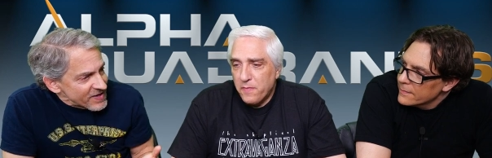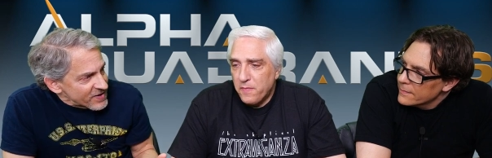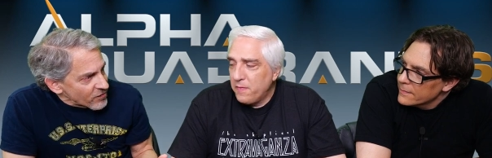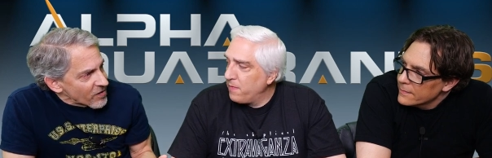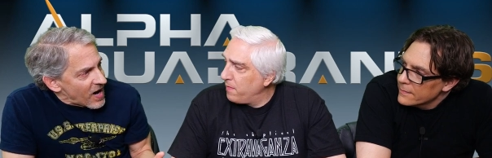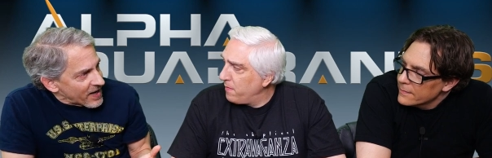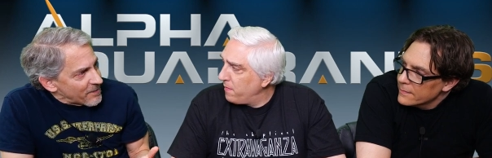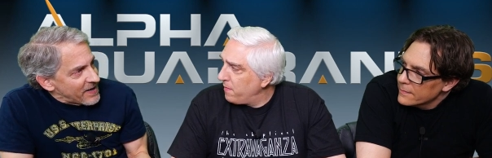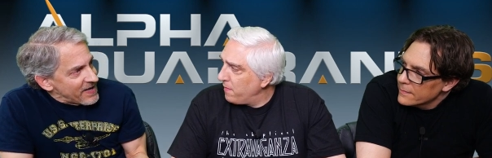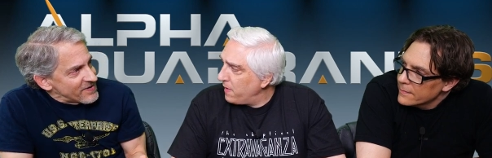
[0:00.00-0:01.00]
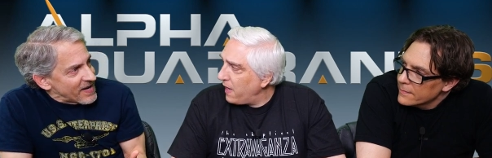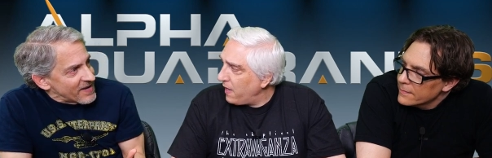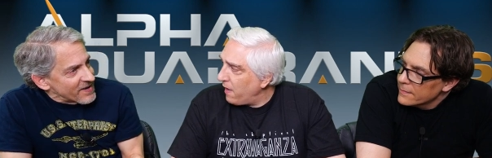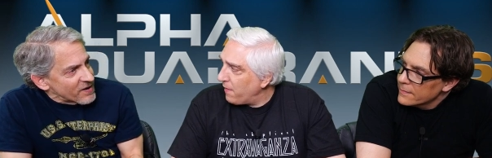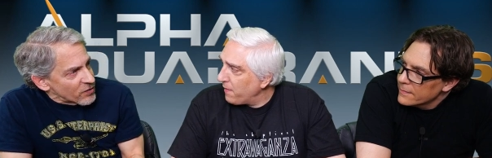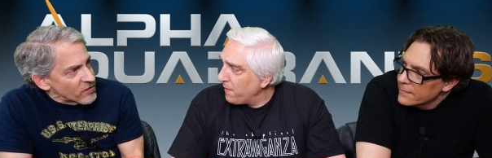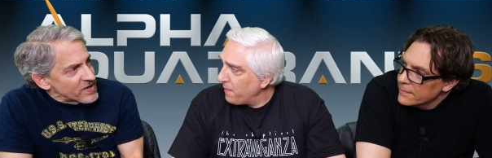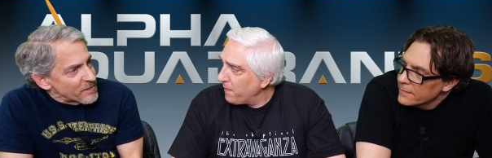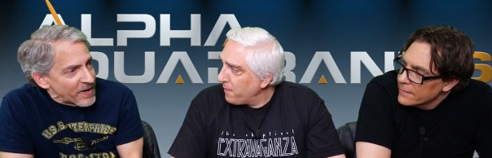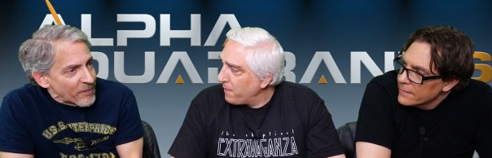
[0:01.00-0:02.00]
Speaker 1: The Rock. I mean, he's got yeah, yeah. the
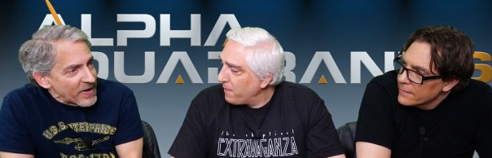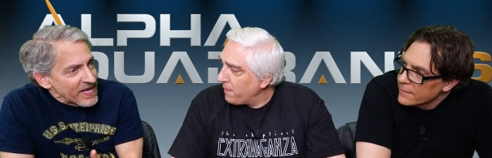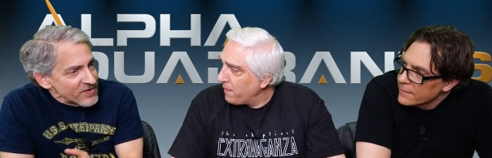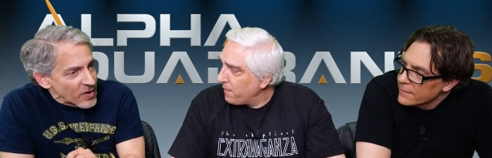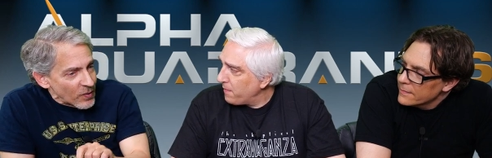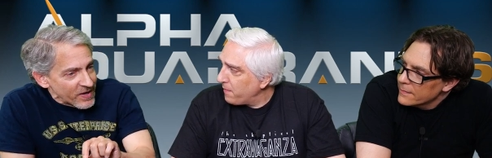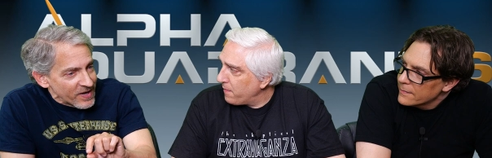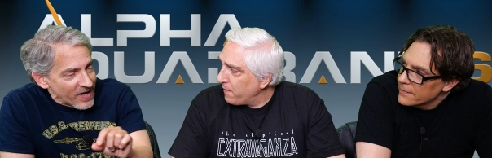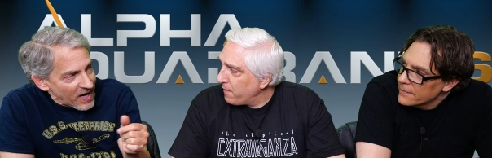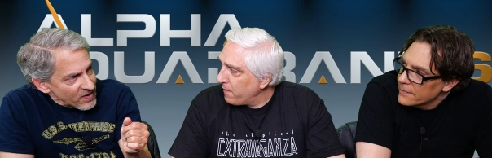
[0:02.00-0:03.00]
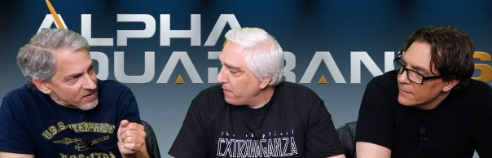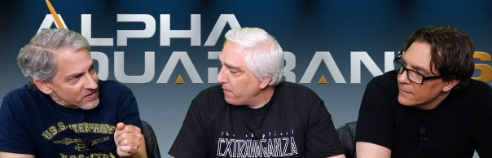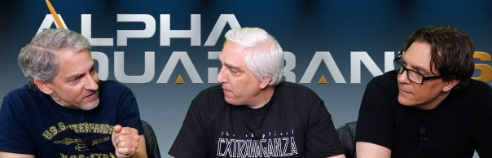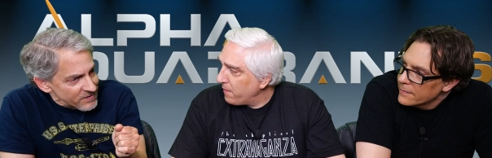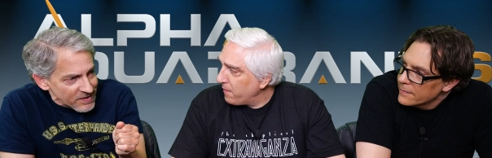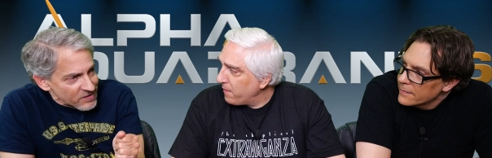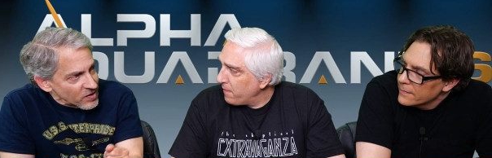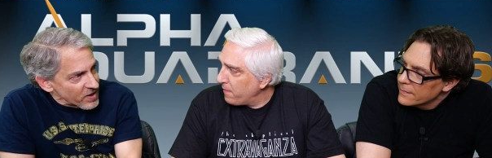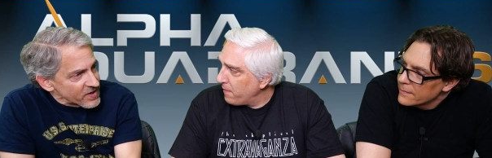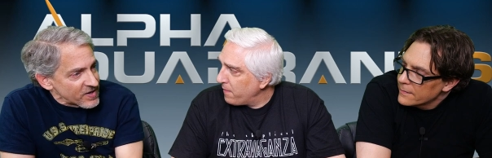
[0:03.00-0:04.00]
charisma, and when he's going on the the
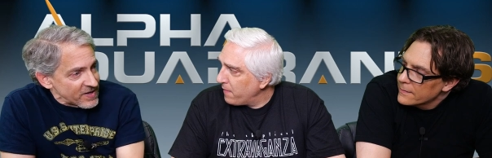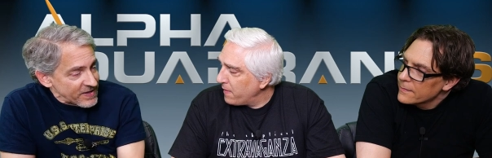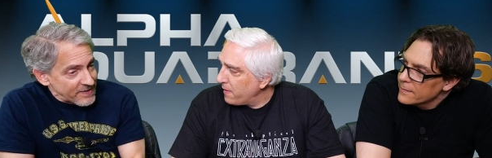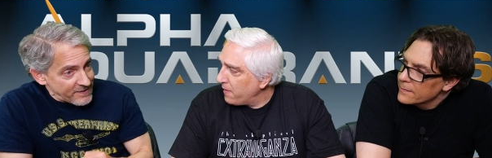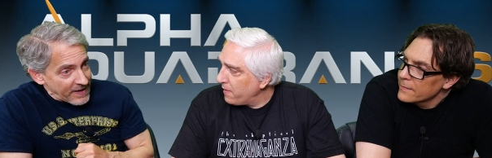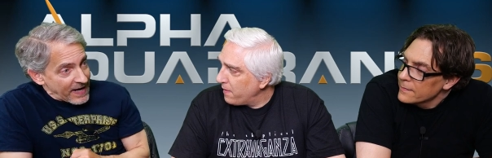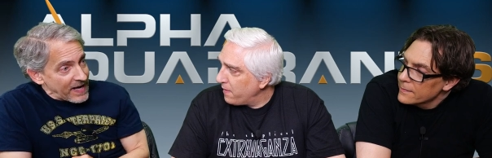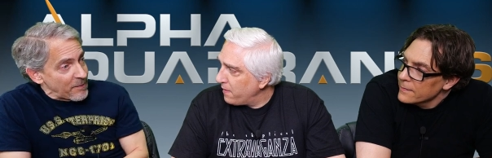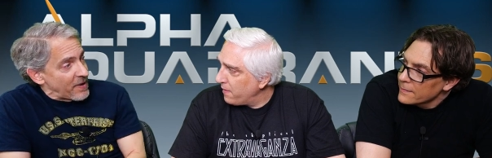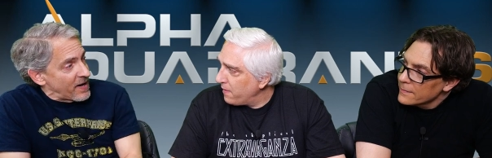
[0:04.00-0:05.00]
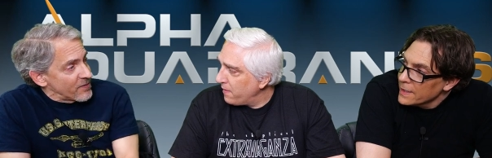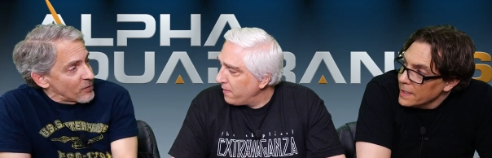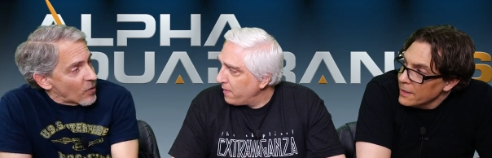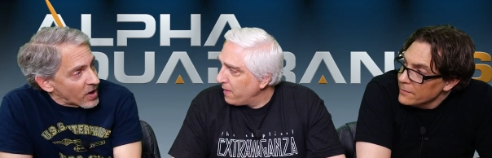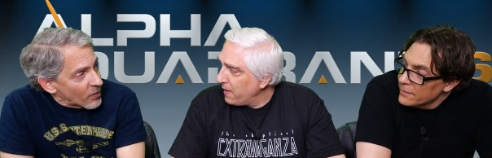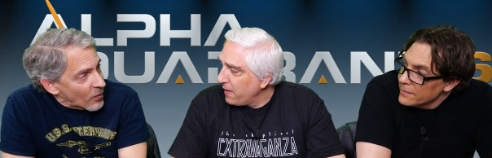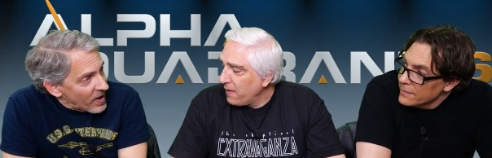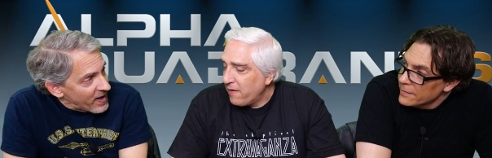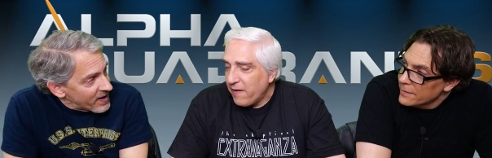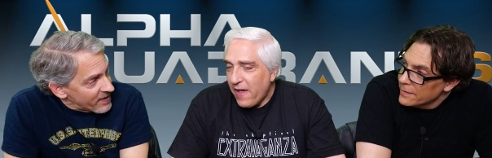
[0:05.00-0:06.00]
dark side. It's like, damn, man, yeah. you walk
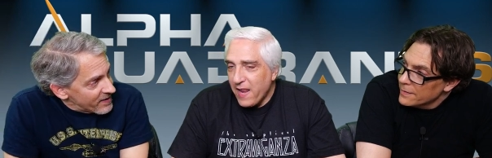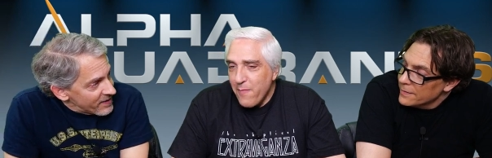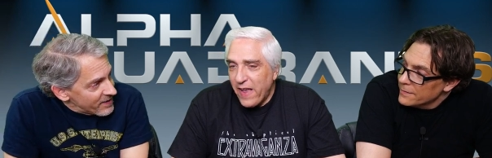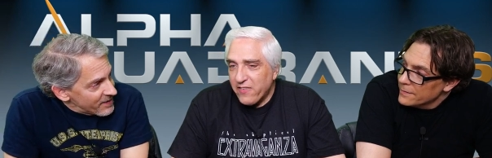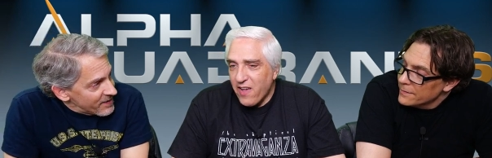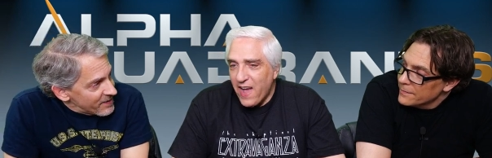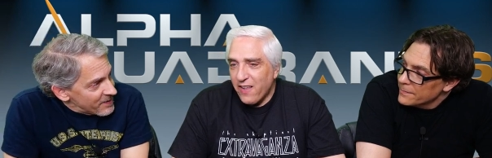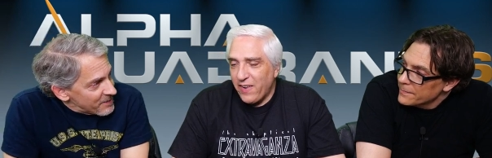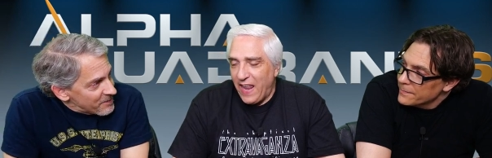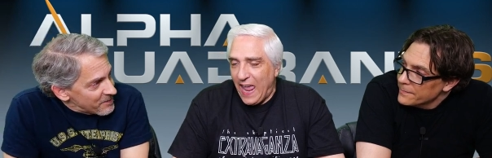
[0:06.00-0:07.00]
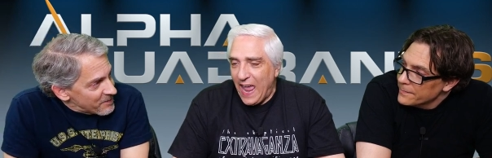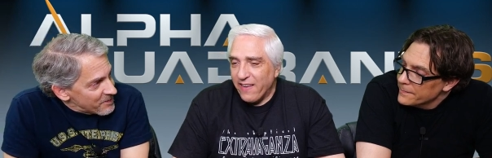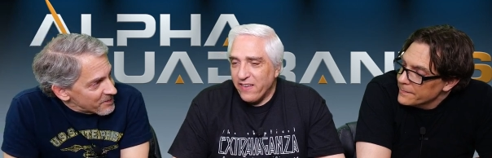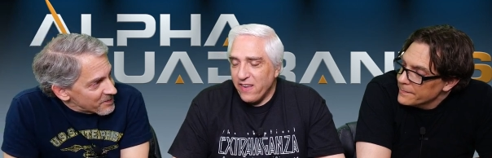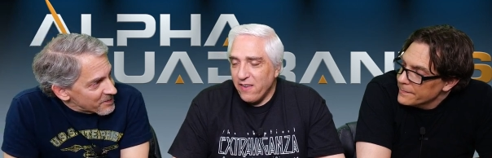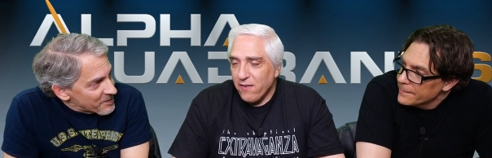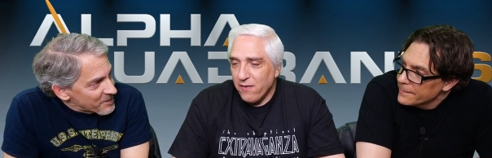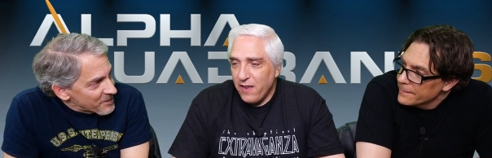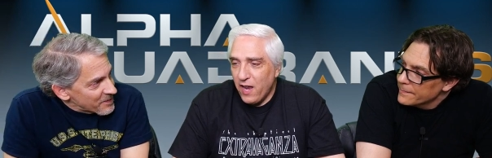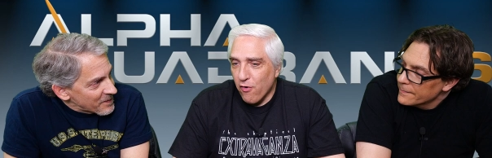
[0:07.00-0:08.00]
away. And
Speaker 2: he makes kind of an
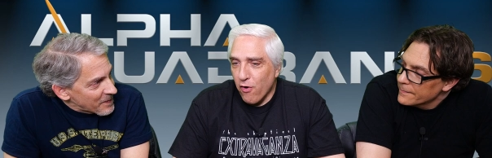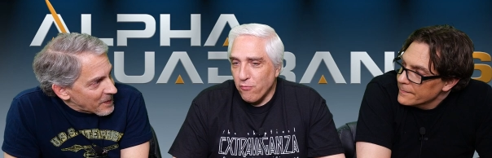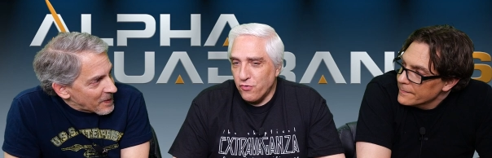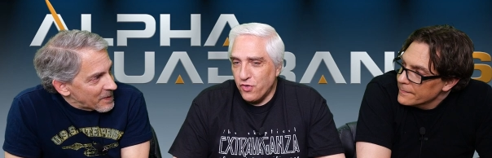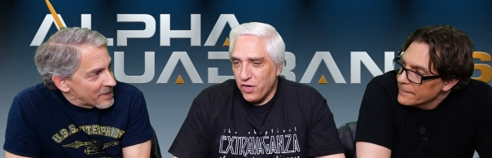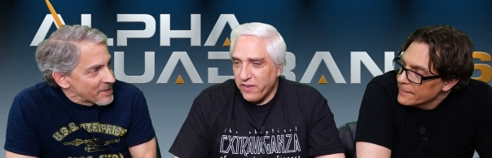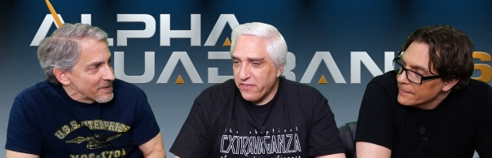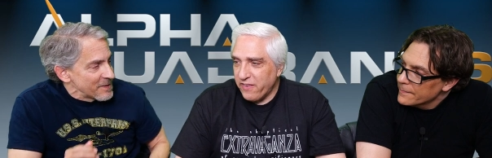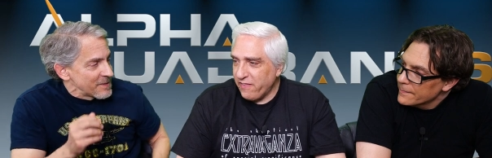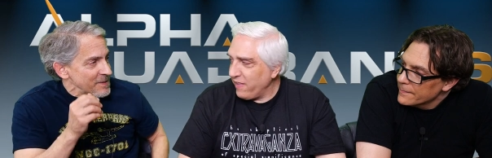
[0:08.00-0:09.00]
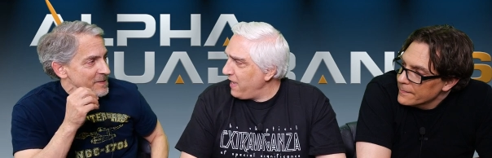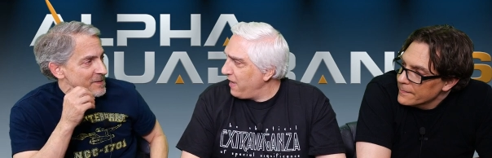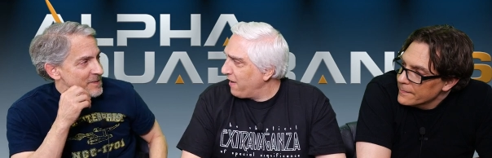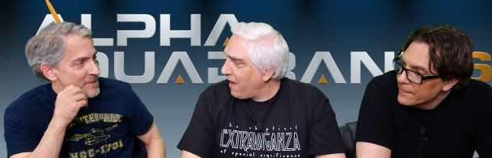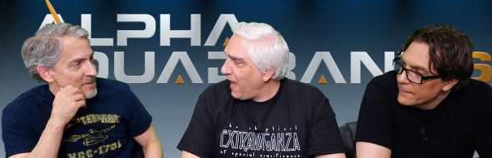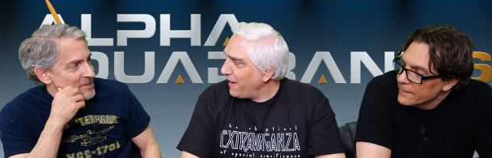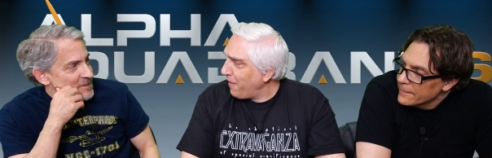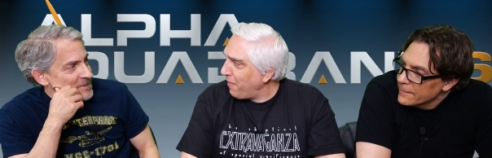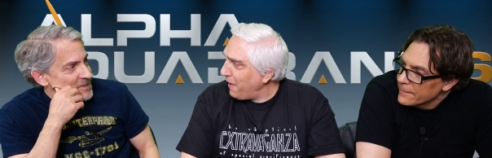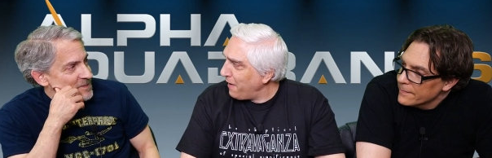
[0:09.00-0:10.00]
anti-hero Justice League kind
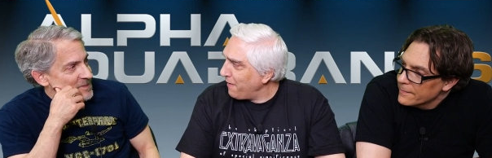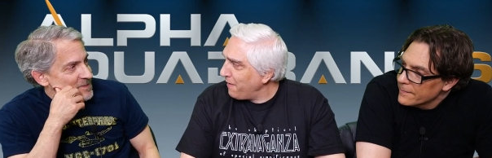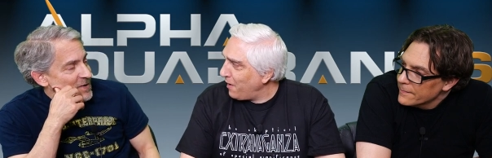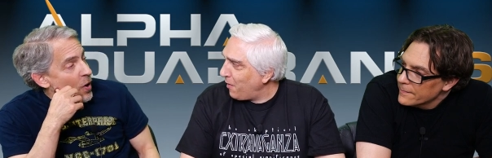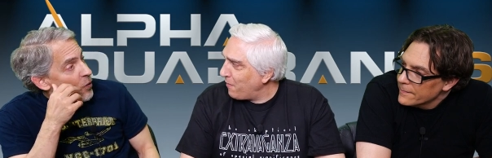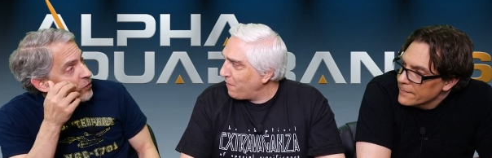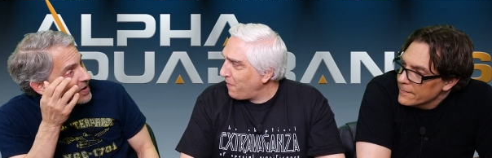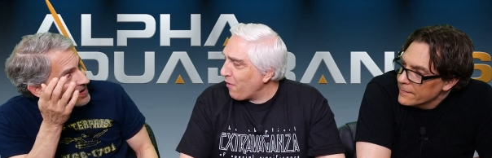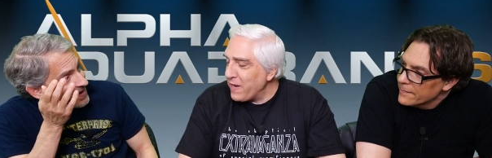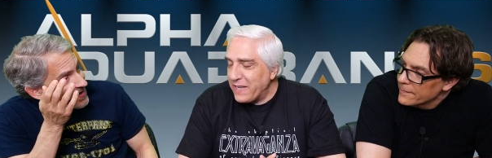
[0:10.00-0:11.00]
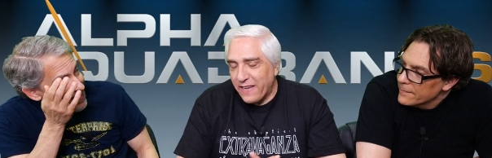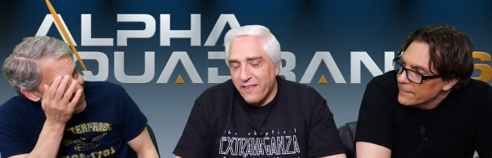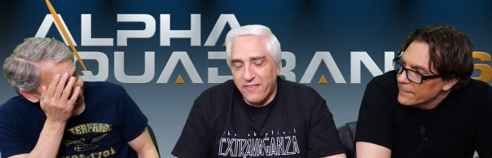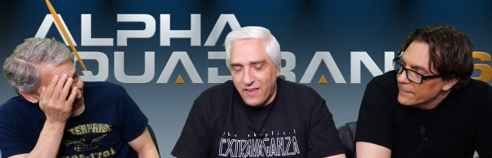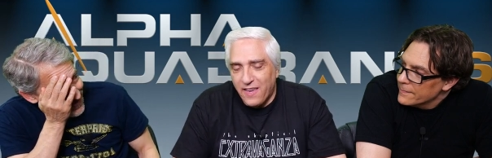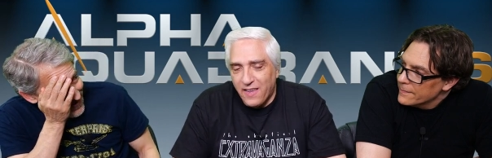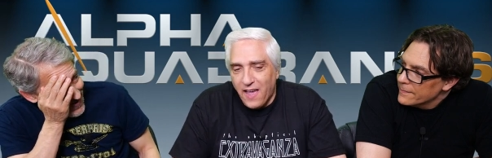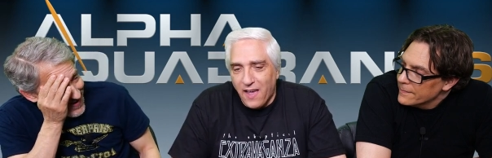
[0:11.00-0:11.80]
of thing. You know, oh, really? Very DC, yeah.